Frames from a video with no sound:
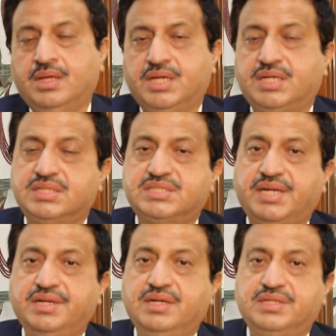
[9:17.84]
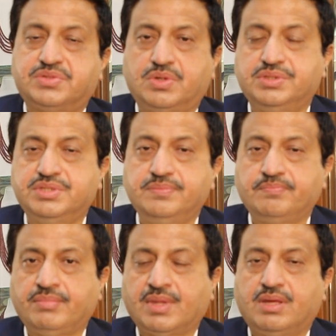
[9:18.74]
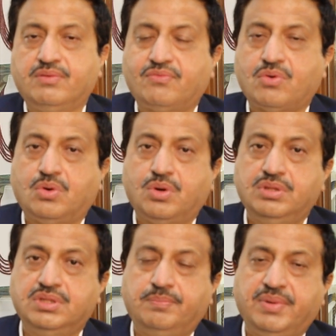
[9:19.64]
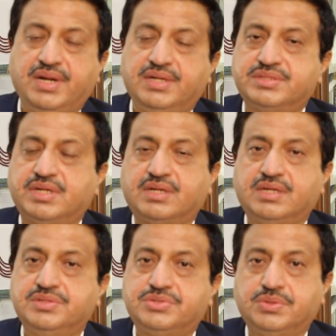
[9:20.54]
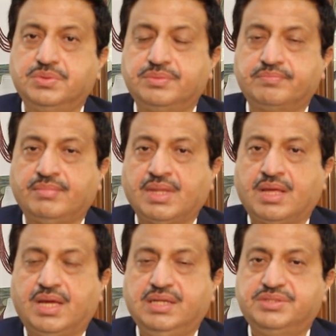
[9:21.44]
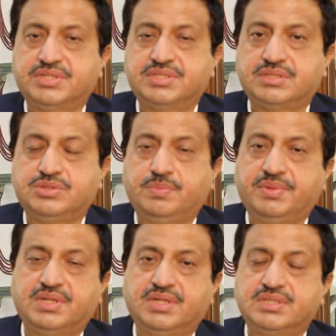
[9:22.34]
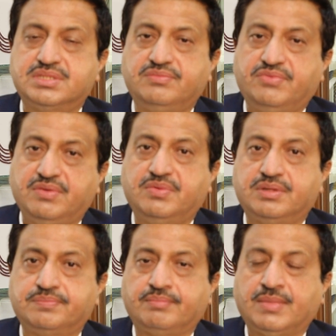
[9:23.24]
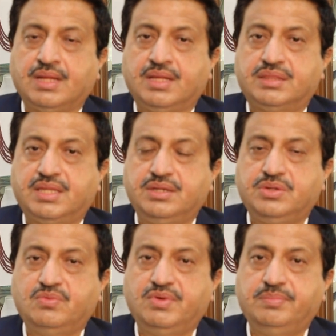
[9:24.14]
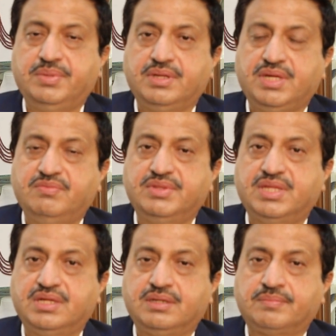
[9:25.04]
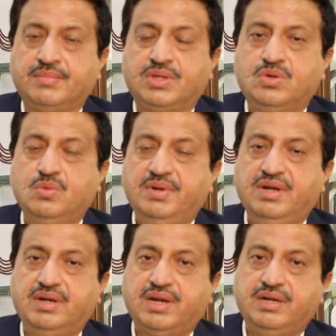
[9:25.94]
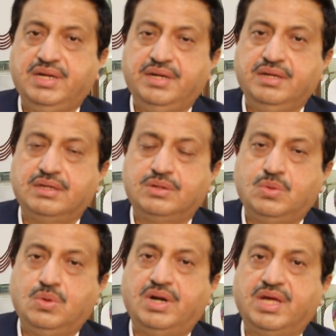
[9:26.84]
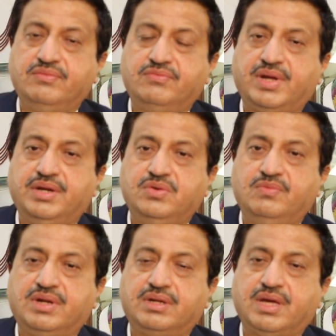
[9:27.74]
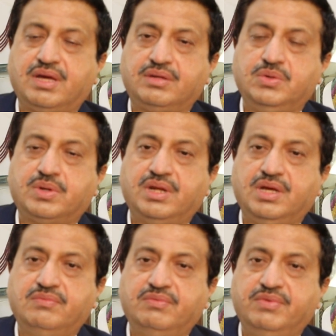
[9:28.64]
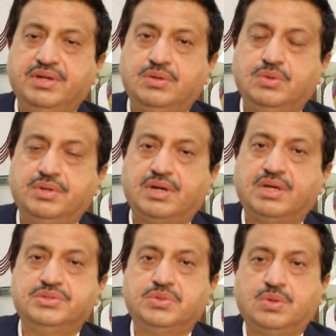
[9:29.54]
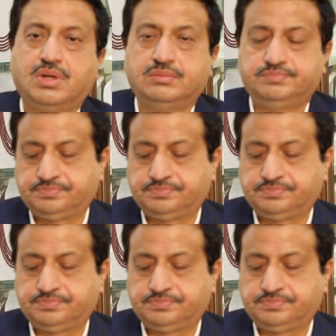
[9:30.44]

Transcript: It is said in astrology if all the planets are against you and just Jupiter is in favor, then you will be, even then, you will be leading a good life and you will you can have a very good Raj Yoga.